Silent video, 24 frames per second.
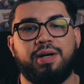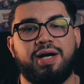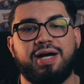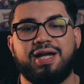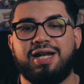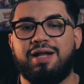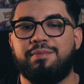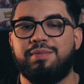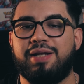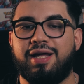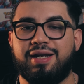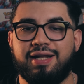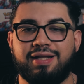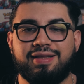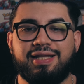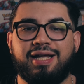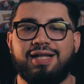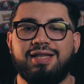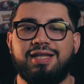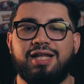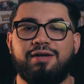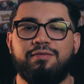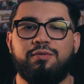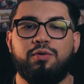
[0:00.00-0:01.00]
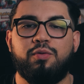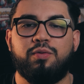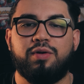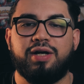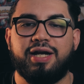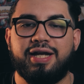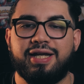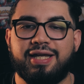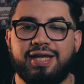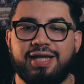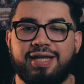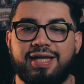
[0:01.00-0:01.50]
but I'm not at that level
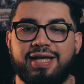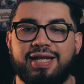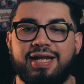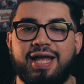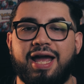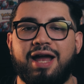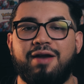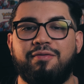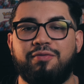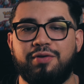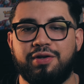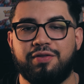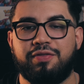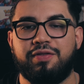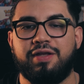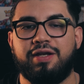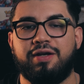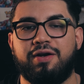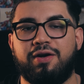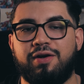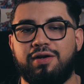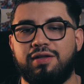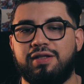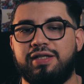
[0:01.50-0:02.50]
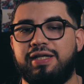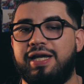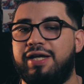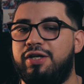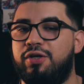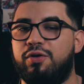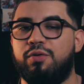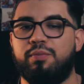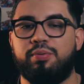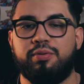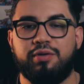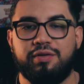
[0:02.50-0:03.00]
where I can get everything early. I
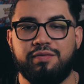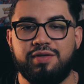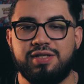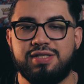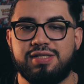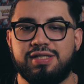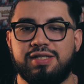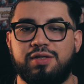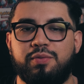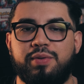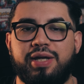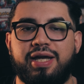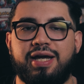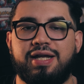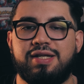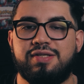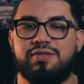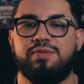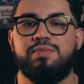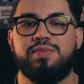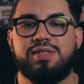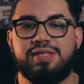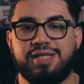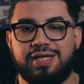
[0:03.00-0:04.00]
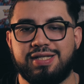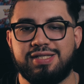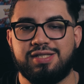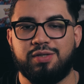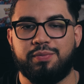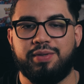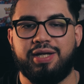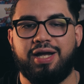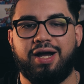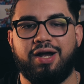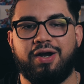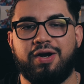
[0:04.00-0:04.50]
know previously we had some sets
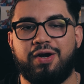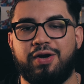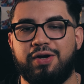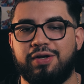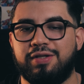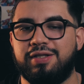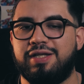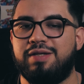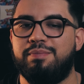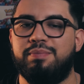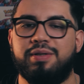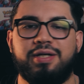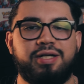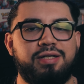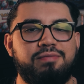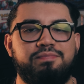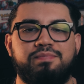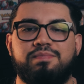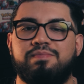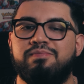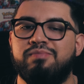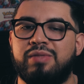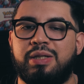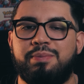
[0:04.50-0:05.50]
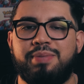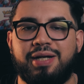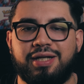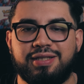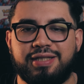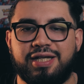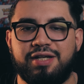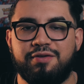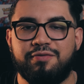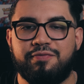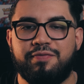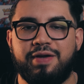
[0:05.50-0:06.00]
that we got early, but
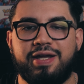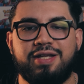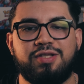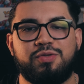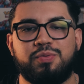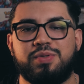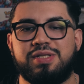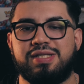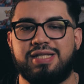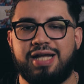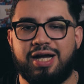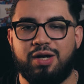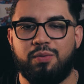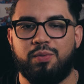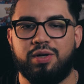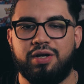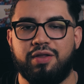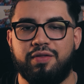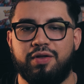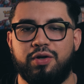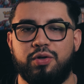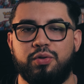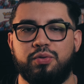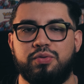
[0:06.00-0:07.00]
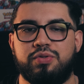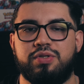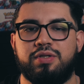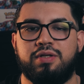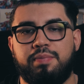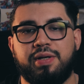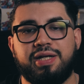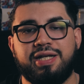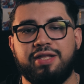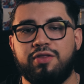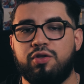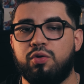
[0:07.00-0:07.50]
Paldean Fates was not one of those.
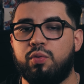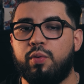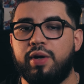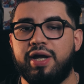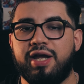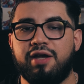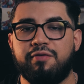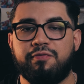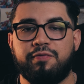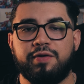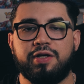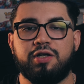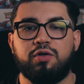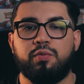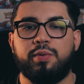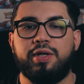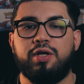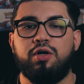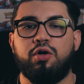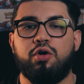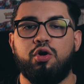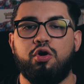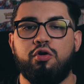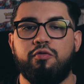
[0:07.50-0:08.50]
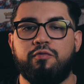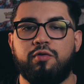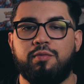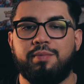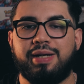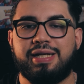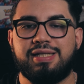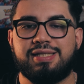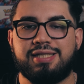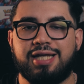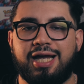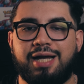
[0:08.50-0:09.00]
But either way, I figured we go over
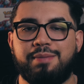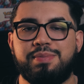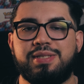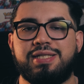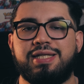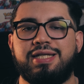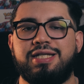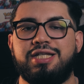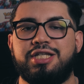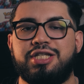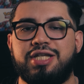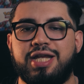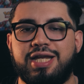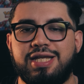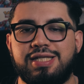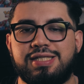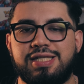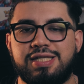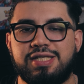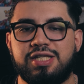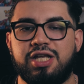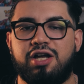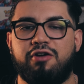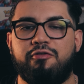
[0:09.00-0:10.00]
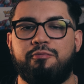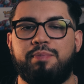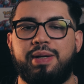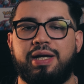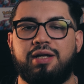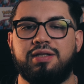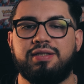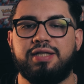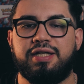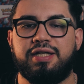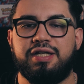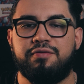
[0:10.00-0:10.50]
my top 10 chases of
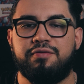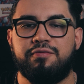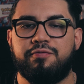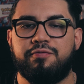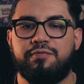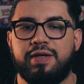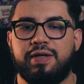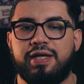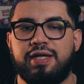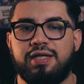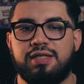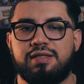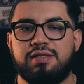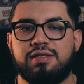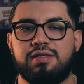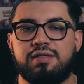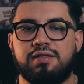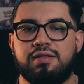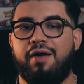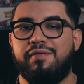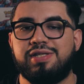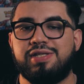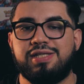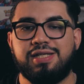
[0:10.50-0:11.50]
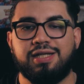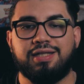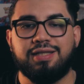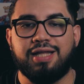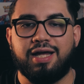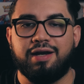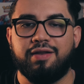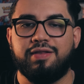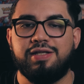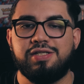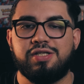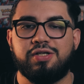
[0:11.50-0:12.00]
Paldean Fates. Obviously a
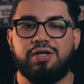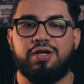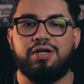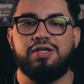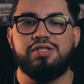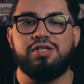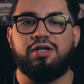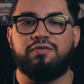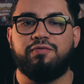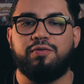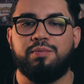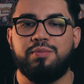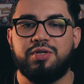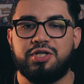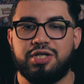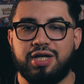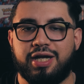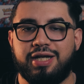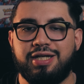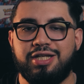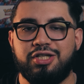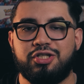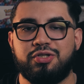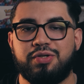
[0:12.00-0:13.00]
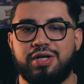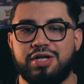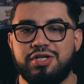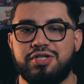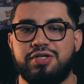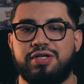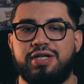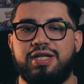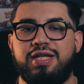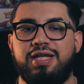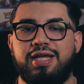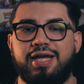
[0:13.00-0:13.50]
lot of these cards are from Shiny
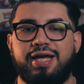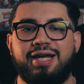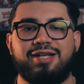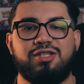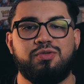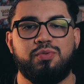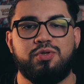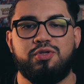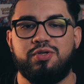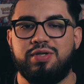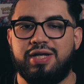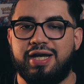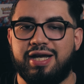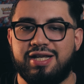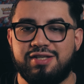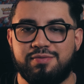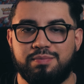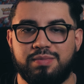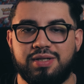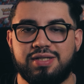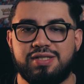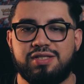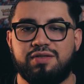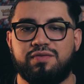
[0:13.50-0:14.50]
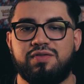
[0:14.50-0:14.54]
Treasure EX, which you guys must